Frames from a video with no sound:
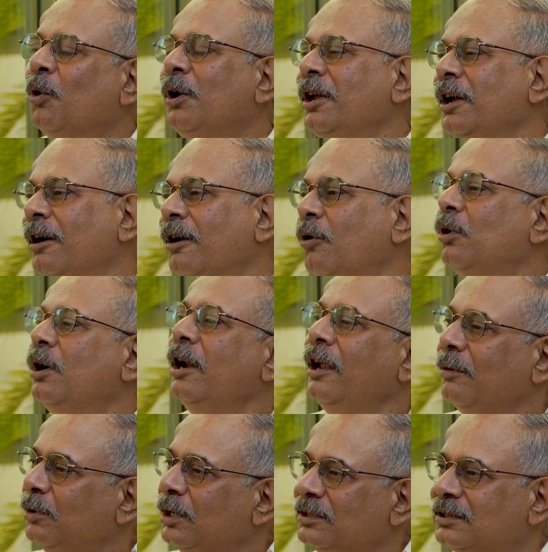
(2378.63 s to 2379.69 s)
good, yeah, good
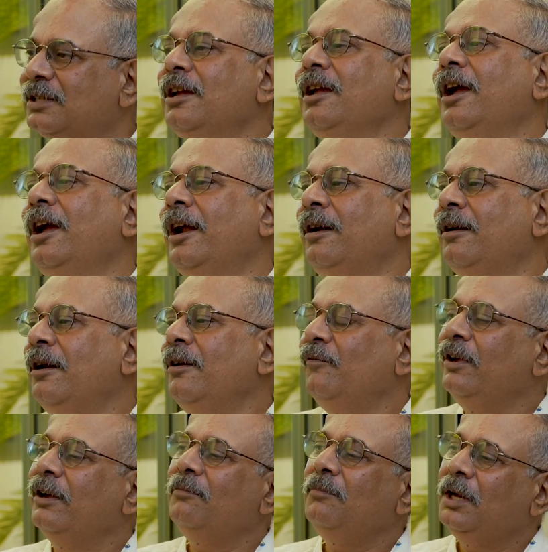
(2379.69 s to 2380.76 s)
neighbors, and
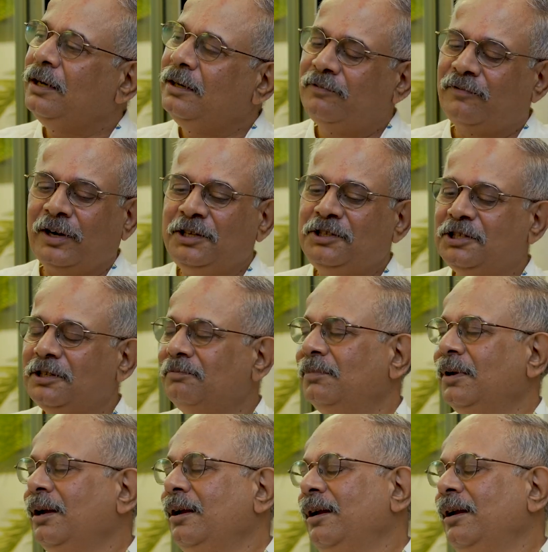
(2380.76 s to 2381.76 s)
we have made friendship.